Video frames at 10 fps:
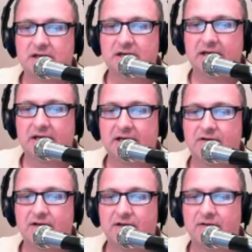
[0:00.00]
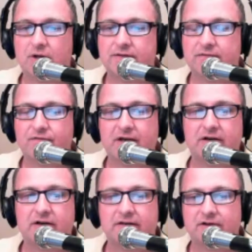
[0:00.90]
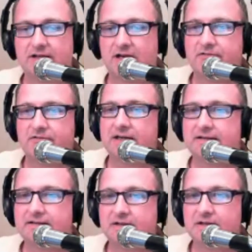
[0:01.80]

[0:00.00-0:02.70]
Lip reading: And it was a very, very tight race,